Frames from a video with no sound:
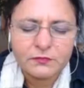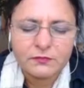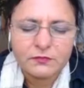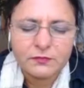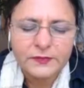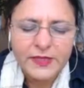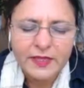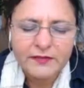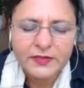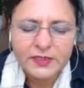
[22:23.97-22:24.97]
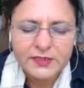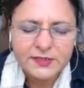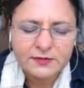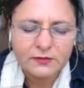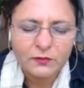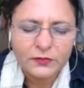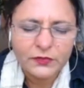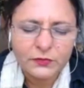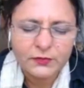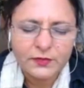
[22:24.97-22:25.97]
the heaviness of you,
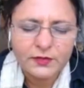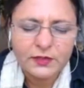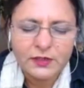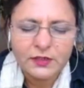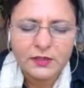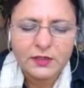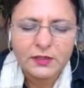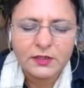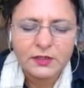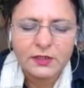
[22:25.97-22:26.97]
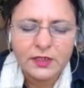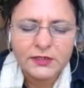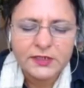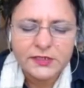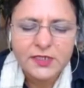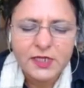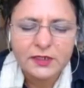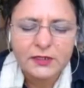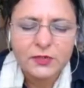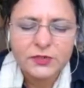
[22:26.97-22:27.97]
and just
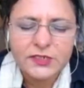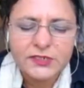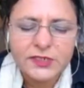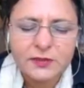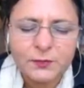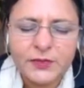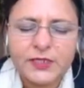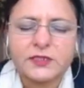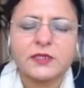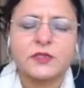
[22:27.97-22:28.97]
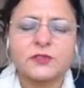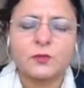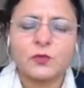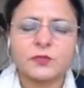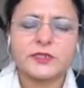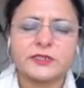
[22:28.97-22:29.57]
notice it being supported